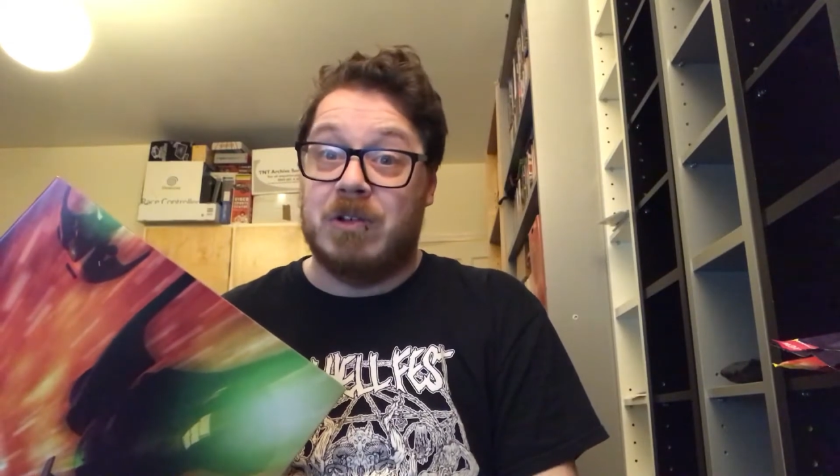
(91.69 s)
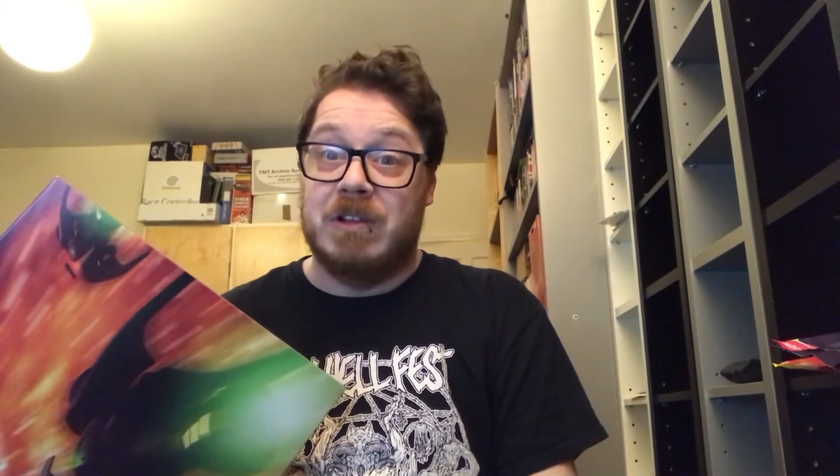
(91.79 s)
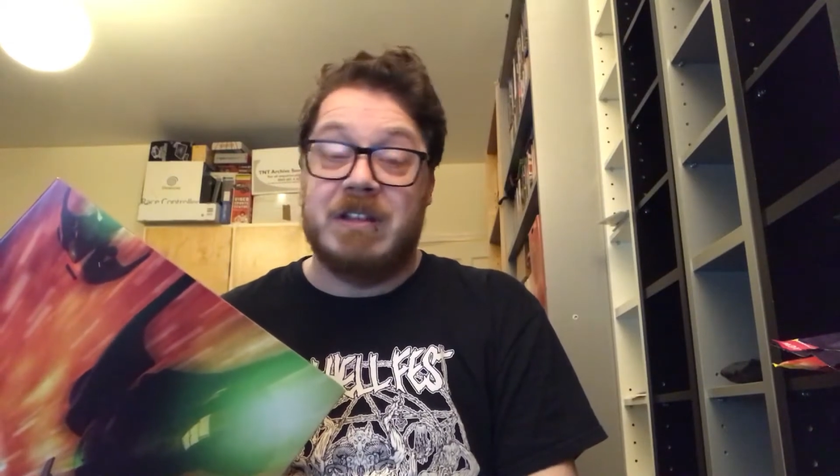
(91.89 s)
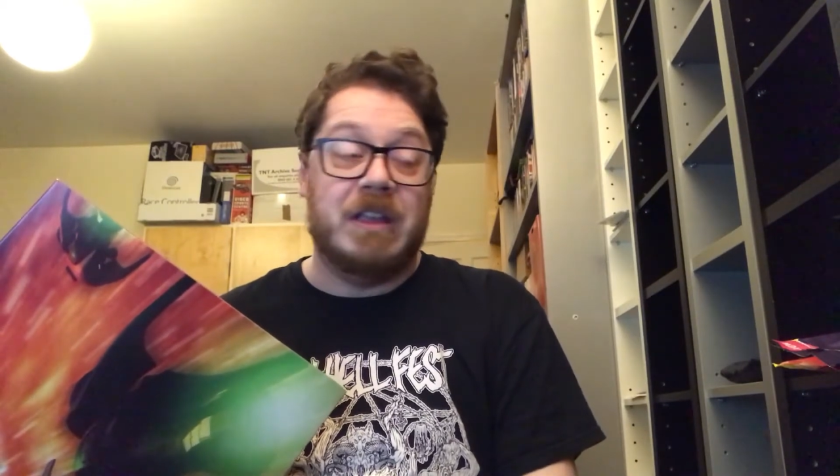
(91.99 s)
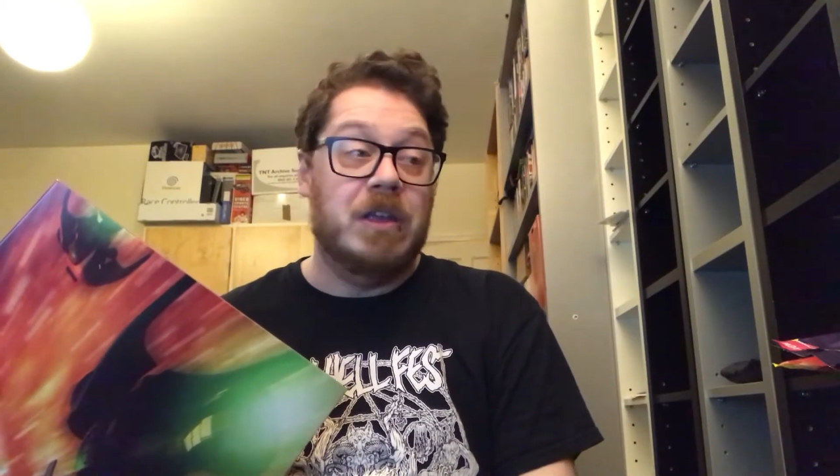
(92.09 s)

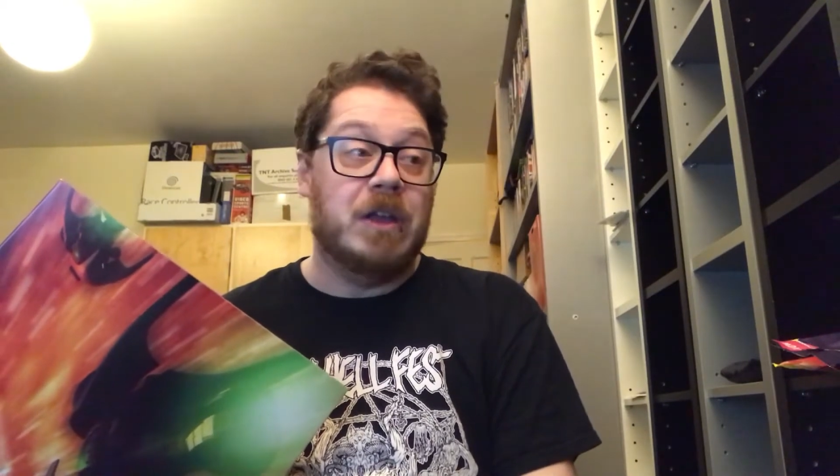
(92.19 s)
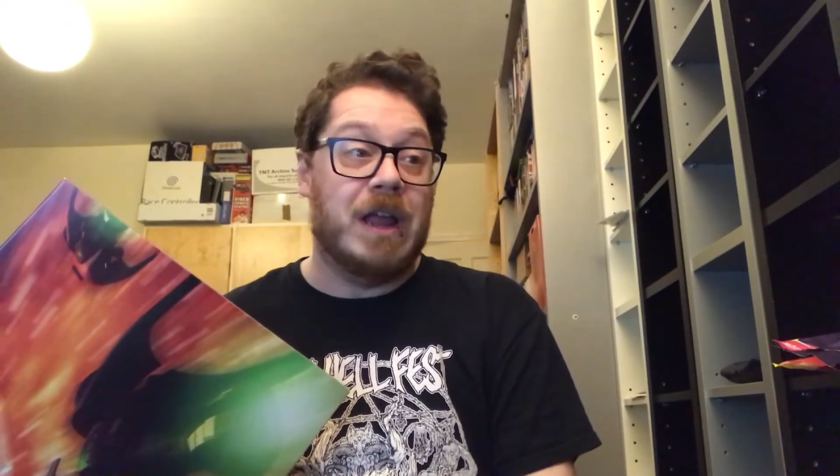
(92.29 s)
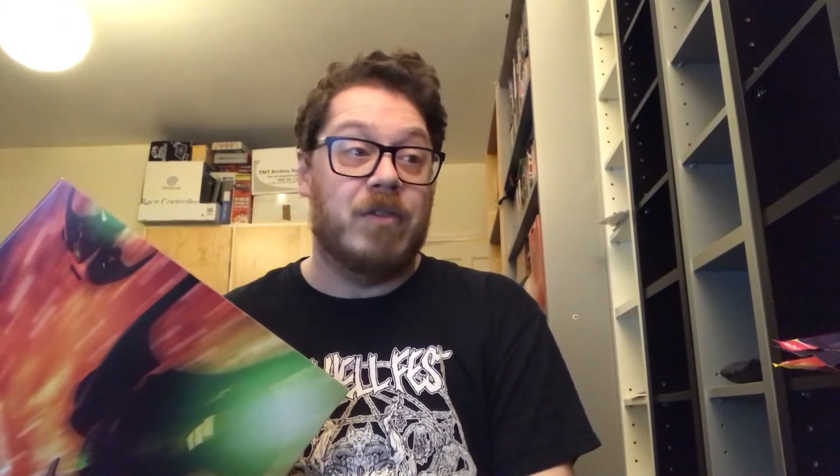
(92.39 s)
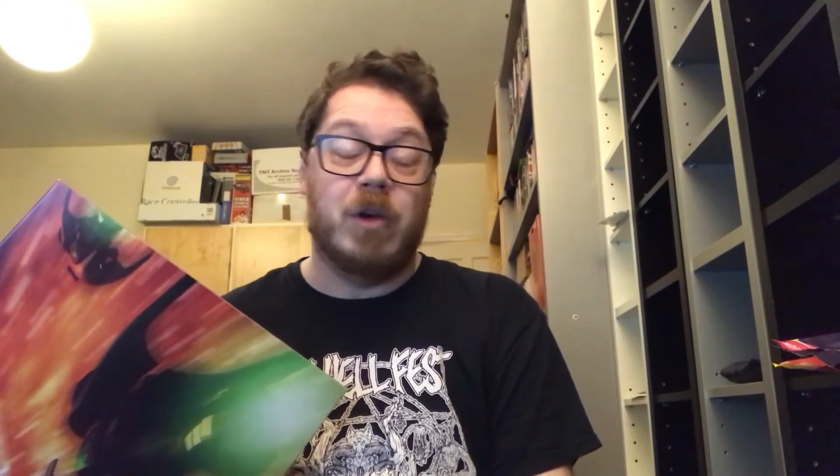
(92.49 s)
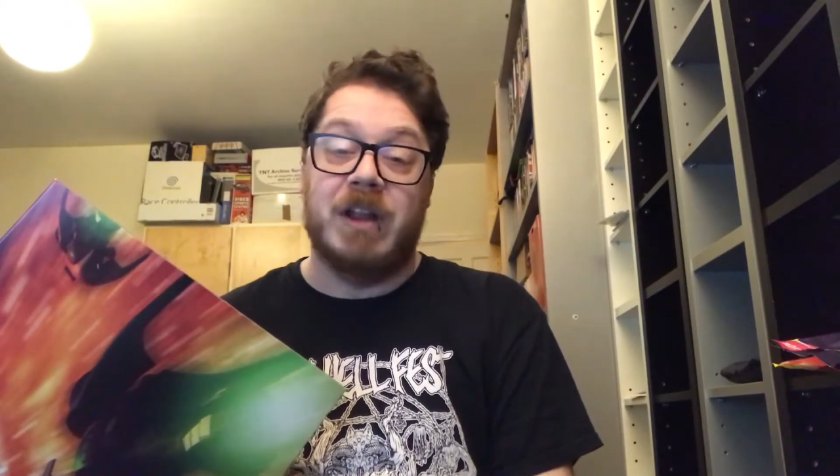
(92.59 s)
Honestly, you can
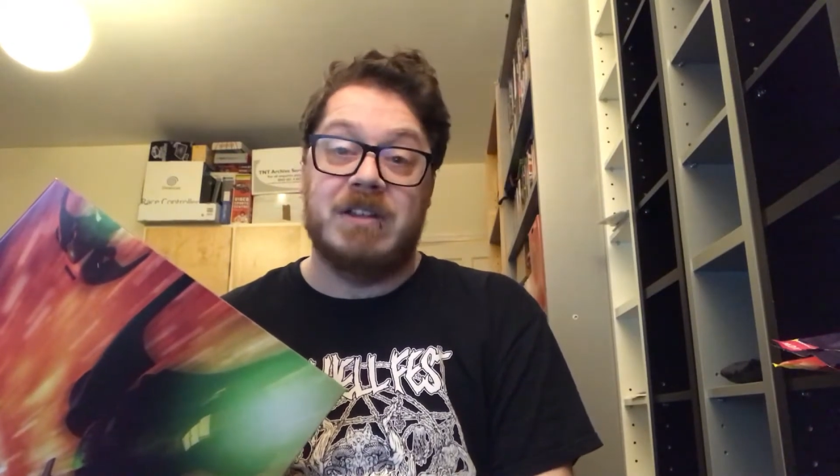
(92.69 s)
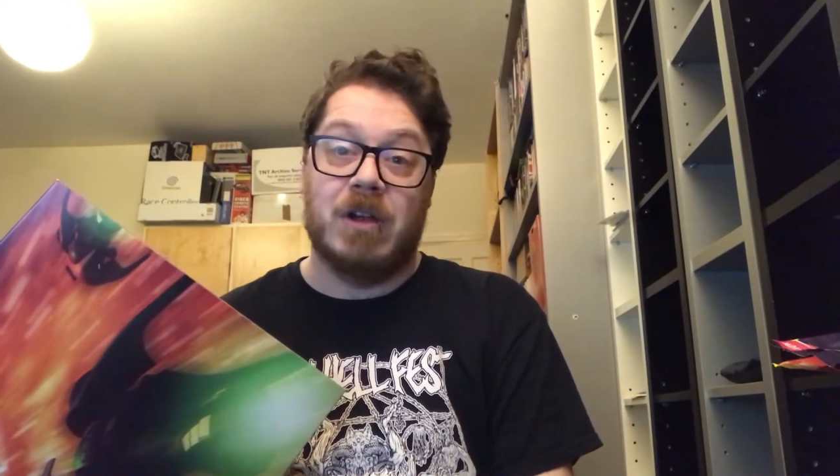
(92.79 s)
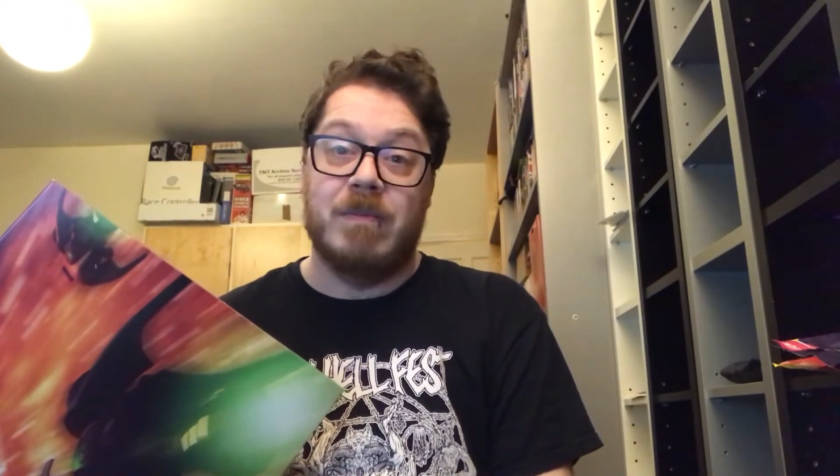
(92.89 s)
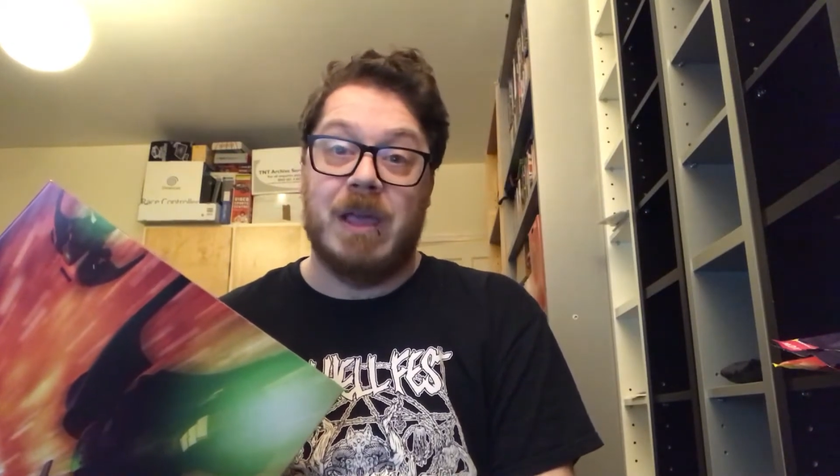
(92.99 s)
have a great time.